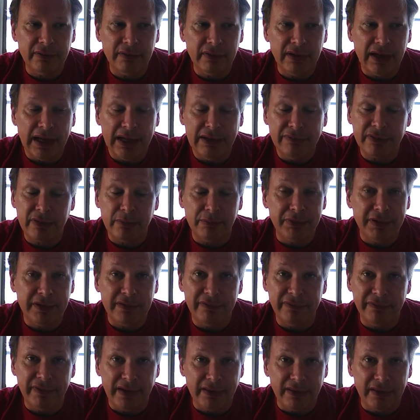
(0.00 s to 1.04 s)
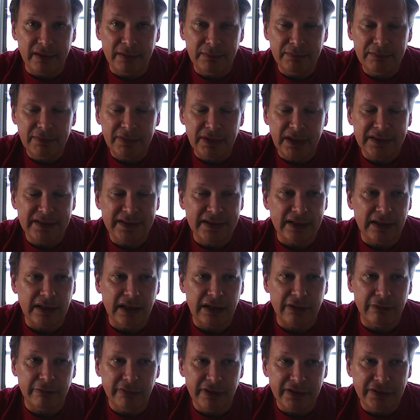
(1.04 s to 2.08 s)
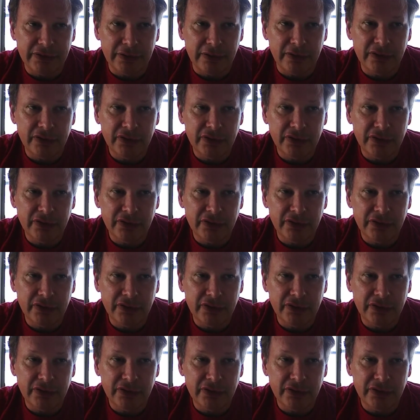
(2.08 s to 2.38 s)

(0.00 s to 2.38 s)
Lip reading: I have complete faith in him. I did a lot of research,